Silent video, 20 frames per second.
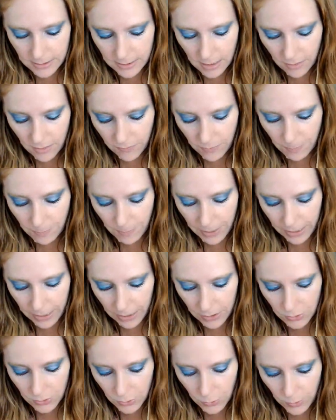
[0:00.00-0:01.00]
of a
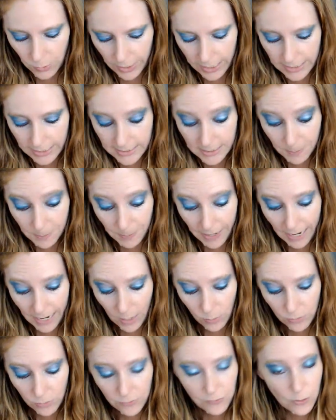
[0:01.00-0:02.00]
man who has a
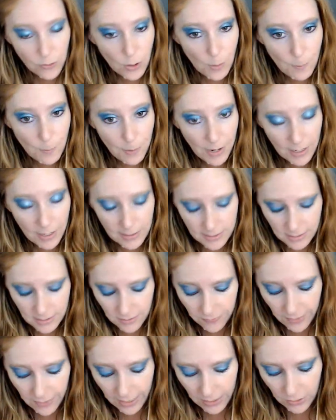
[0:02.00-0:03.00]
powerful and
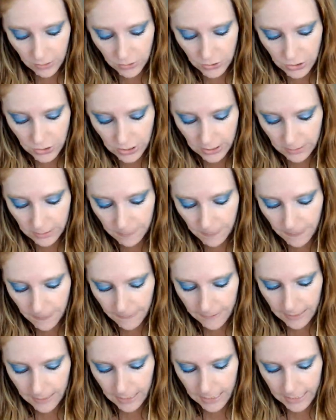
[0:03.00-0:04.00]
positive energy.
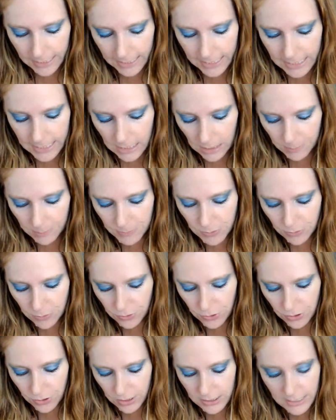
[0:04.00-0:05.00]
He comes with
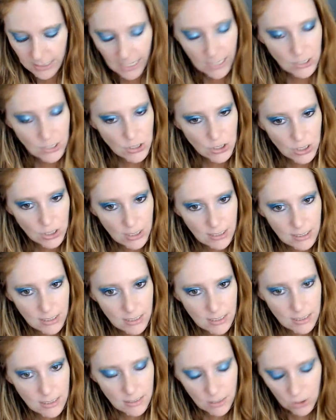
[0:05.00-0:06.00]
good
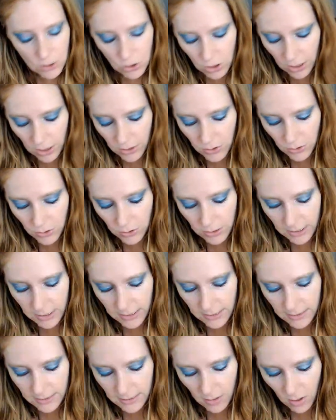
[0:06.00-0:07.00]
intentions.
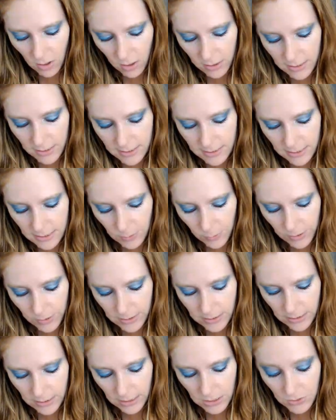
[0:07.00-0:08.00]
Gentleness, honesty
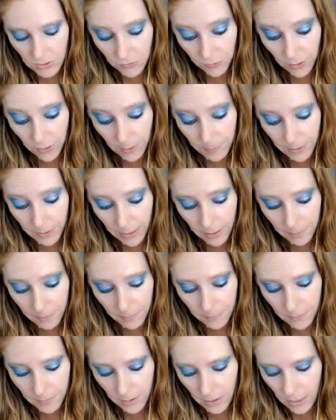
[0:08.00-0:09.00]
resonates from him.
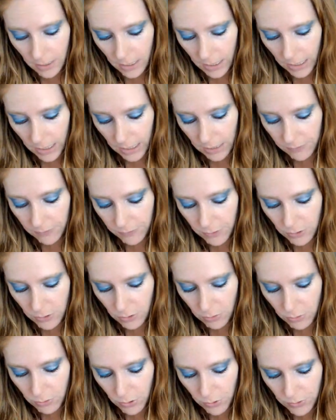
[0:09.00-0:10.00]
If you
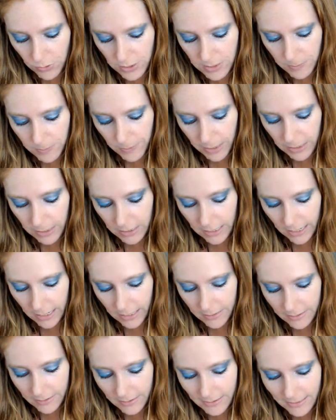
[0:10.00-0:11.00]
don't know this man
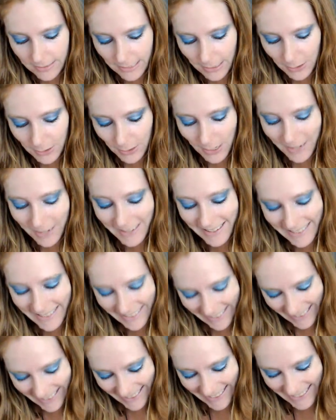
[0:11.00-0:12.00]
yet, this
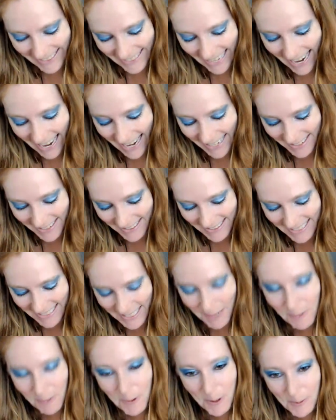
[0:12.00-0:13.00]

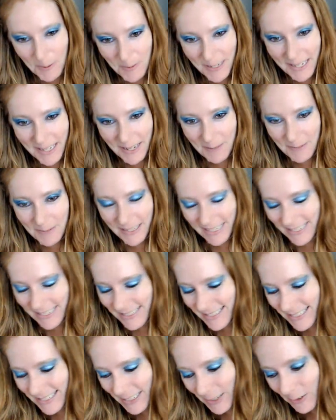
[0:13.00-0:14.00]
energy will be coming
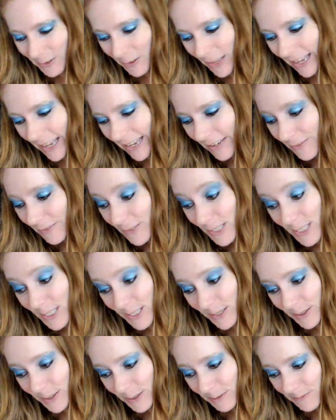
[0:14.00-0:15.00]
into your life
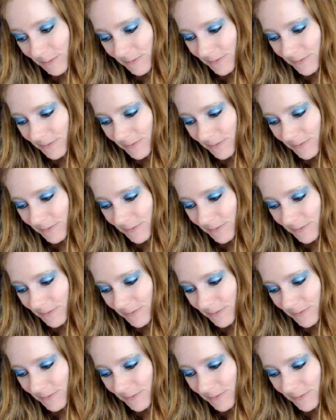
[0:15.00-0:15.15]
soon.